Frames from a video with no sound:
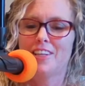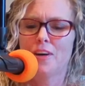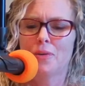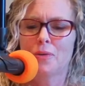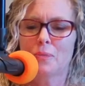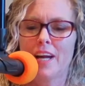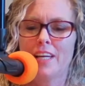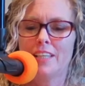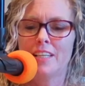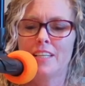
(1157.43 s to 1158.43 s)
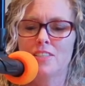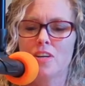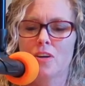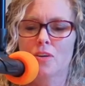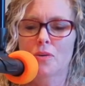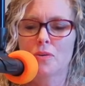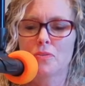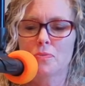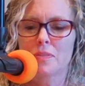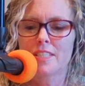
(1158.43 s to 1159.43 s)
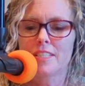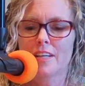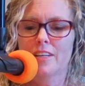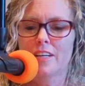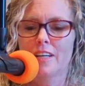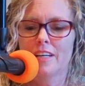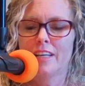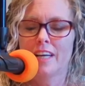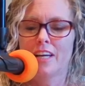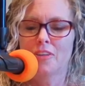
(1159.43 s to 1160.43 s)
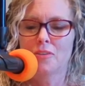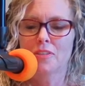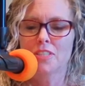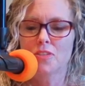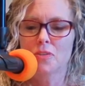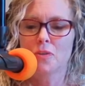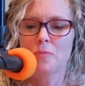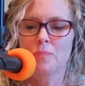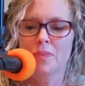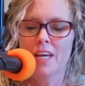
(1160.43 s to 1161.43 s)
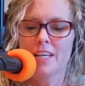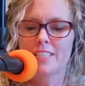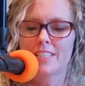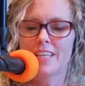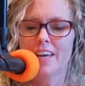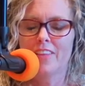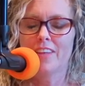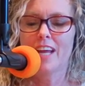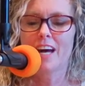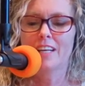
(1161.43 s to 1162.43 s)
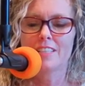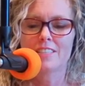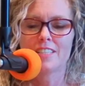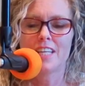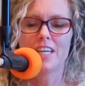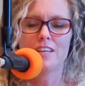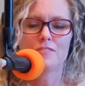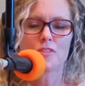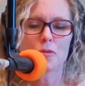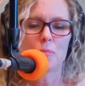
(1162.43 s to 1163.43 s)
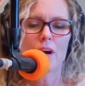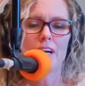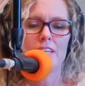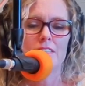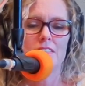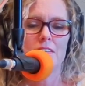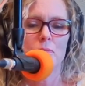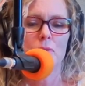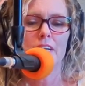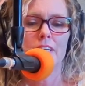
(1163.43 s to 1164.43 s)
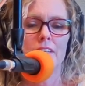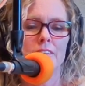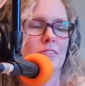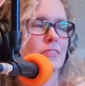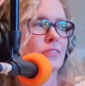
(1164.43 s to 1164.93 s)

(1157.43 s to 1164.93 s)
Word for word: go to Randy's, cruise with Sara and Crystal, stay the night at Steve's or Brian somewhere.